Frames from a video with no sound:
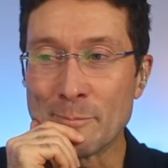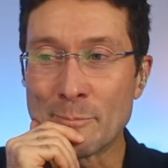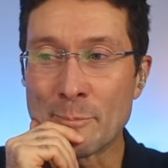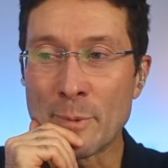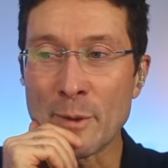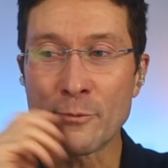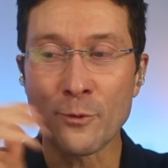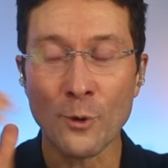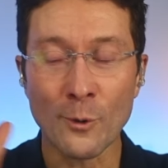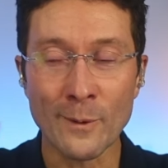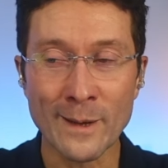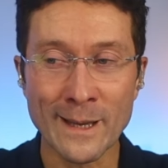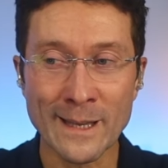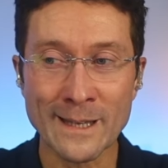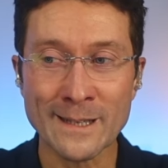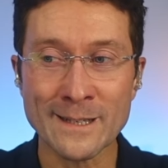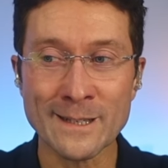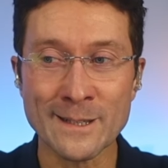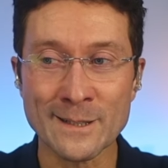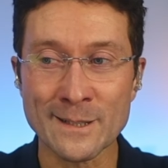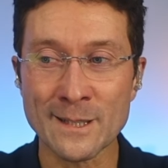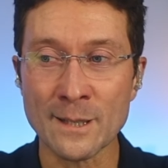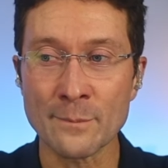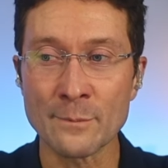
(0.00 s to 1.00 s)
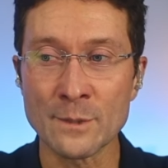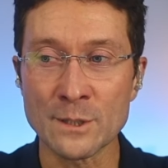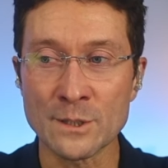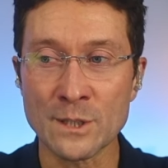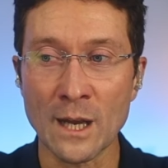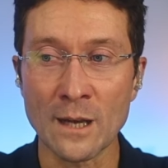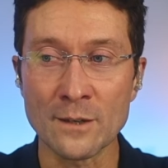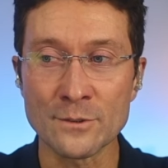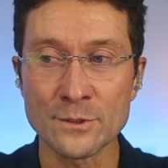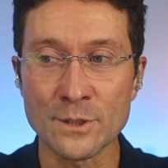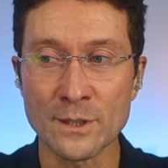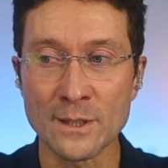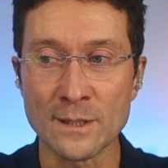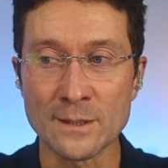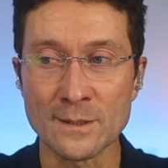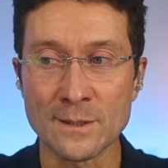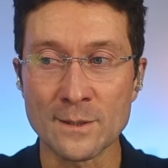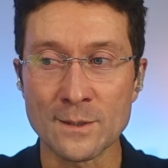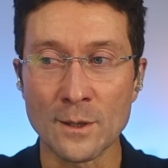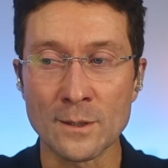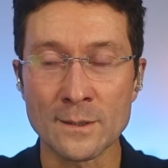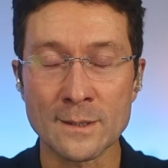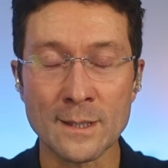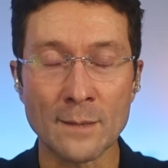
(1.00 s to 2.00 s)
before we get into some of the
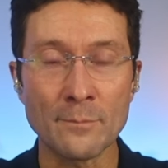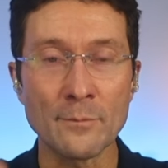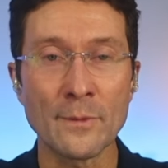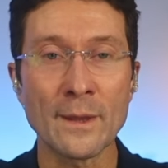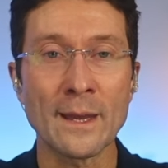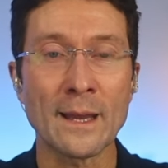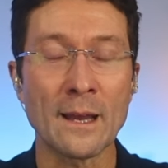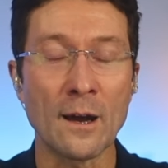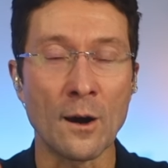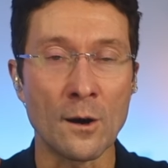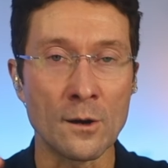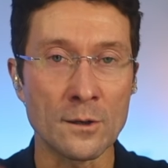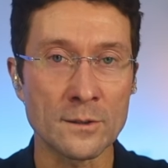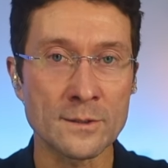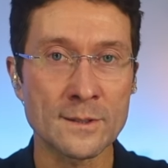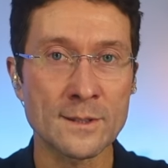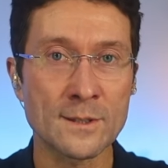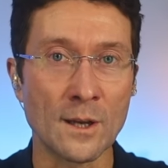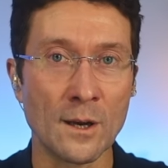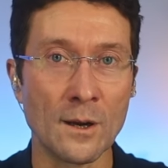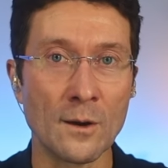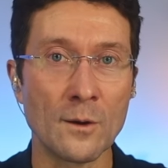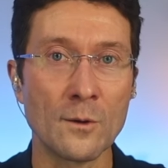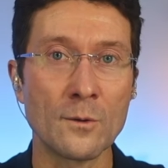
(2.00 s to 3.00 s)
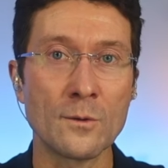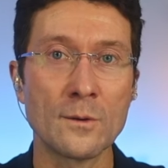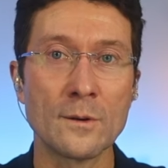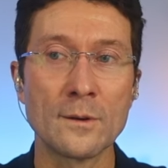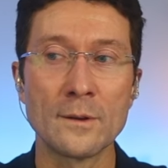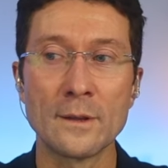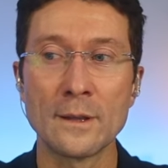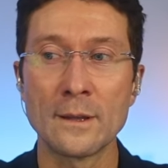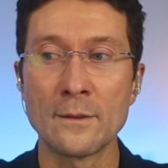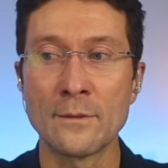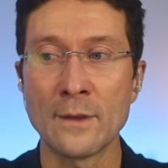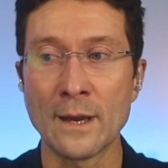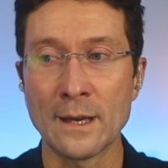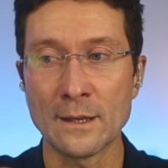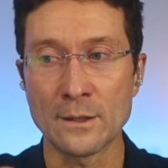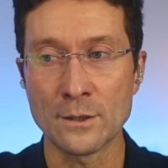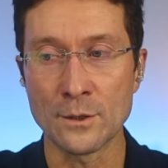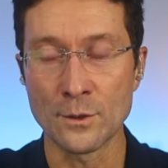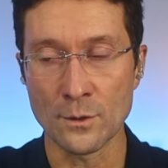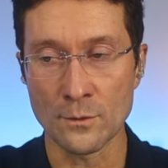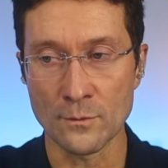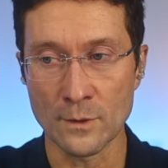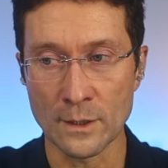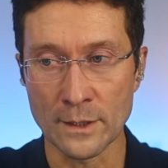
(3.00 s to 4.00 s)
challenges, something also that
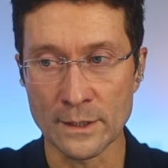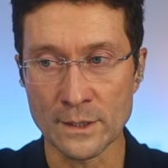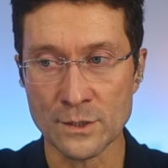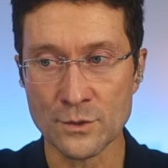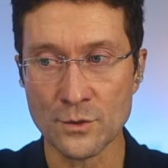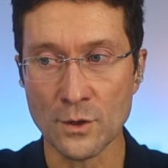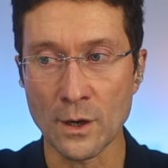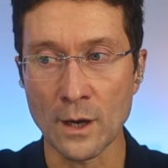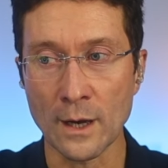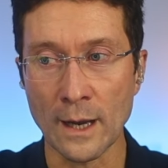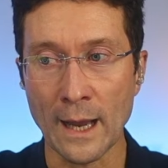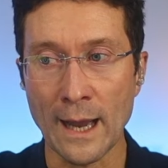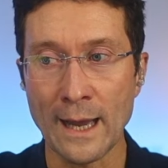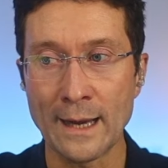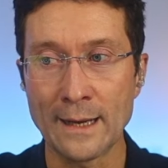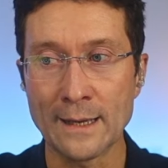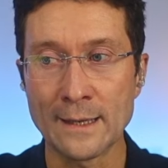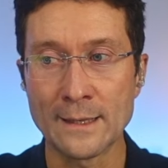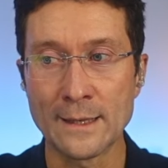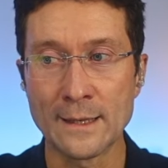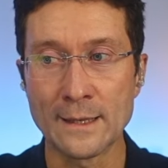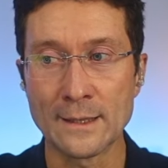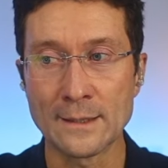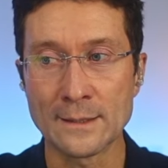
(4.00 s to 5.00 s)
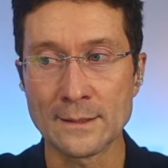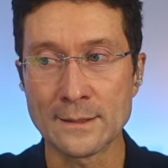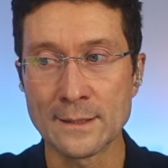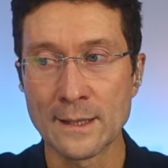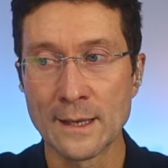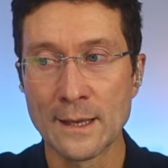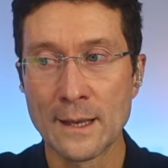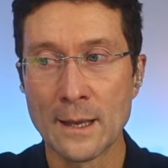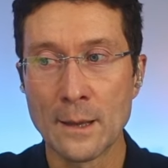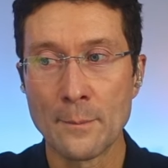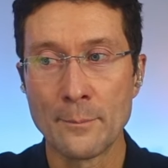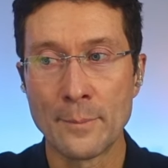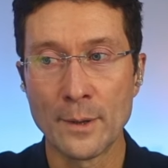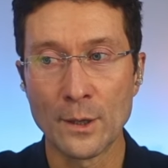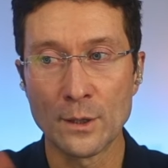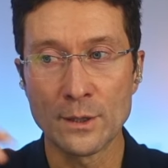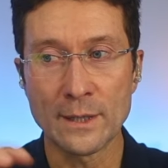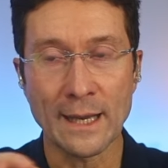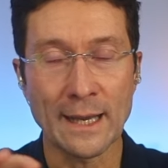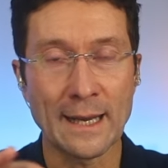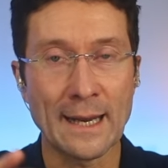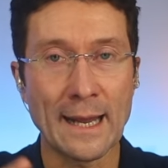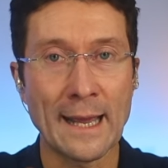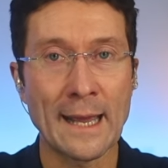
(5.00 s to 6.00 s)
you're really strong at is
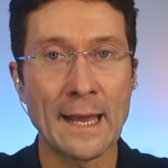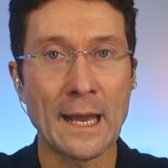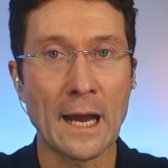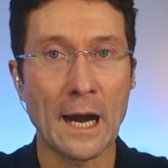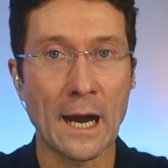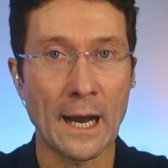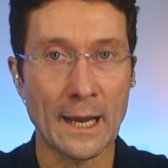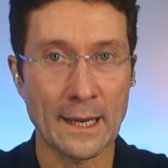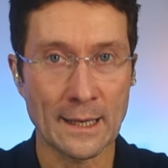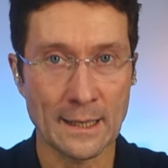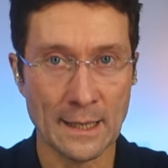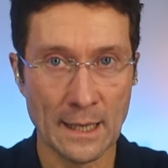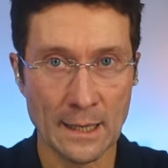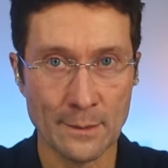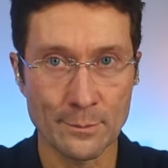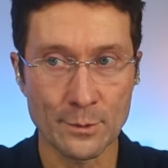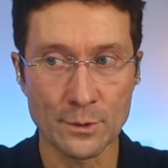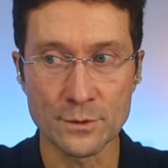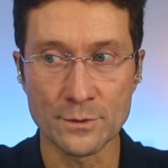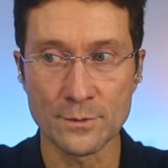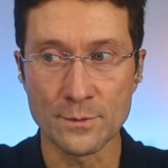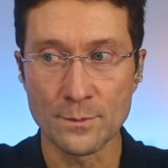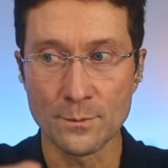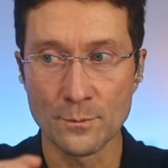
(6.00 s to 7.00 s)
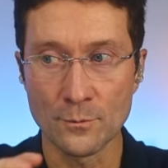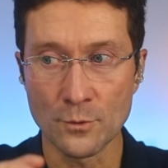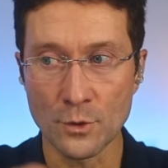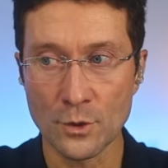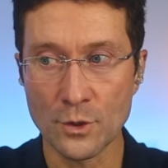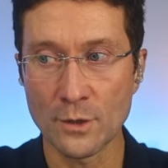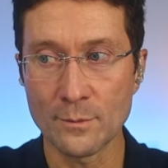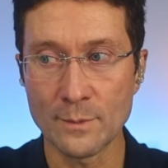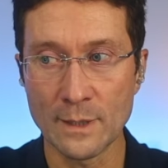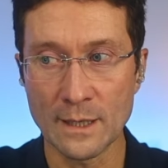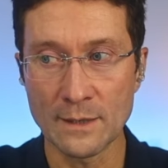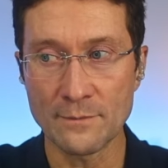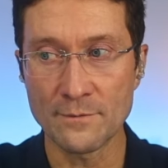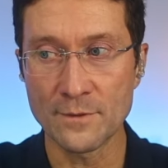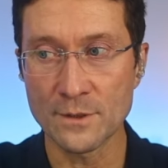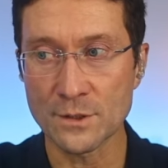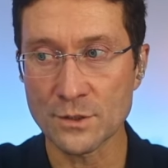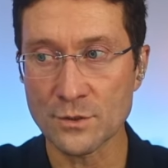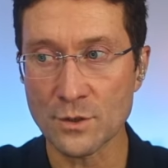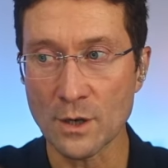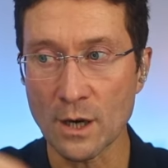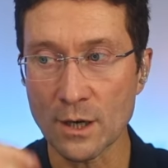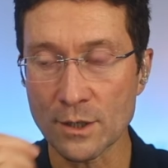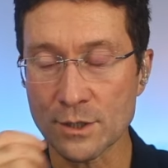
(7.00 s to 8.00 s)
building an AI-enabled recruitment
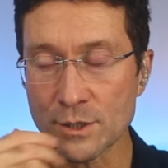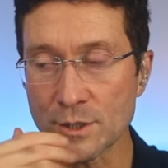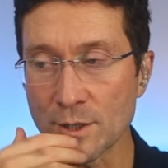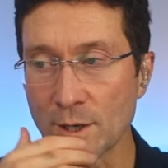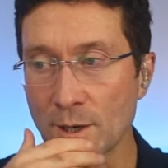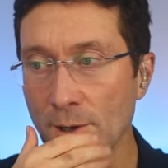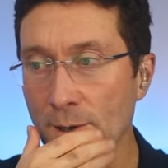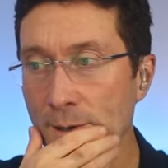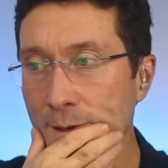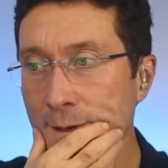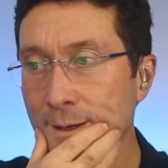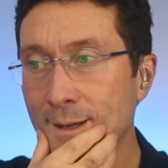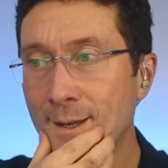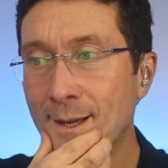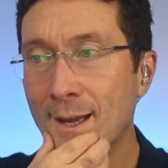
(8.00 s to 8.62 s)
infrastructure,